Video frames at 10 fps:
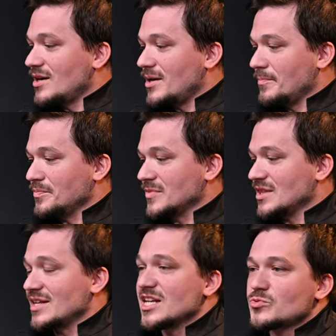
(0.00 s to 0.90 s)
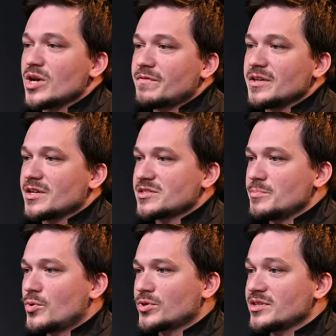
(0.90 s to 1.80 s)
Um, and that's why I think
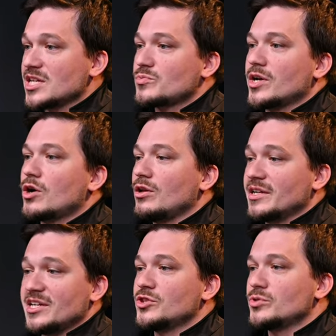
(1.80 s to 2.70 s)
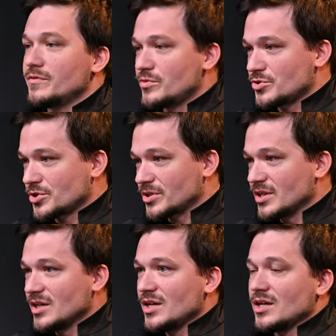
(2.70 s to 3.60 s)
it's important. That's why I call it into the
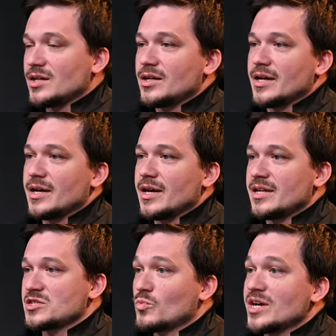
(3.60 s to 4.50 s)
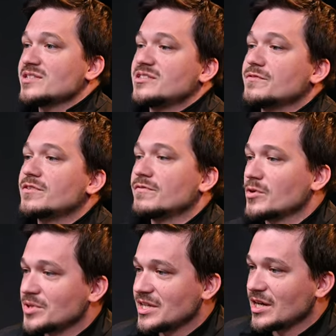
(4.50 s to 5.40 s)
future. Uh, and it's why it's
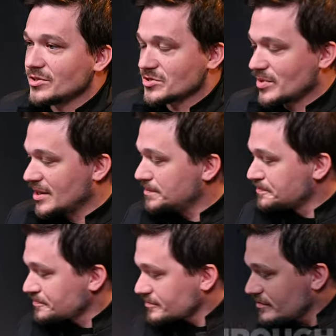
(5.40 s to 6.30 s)
different from the others, right?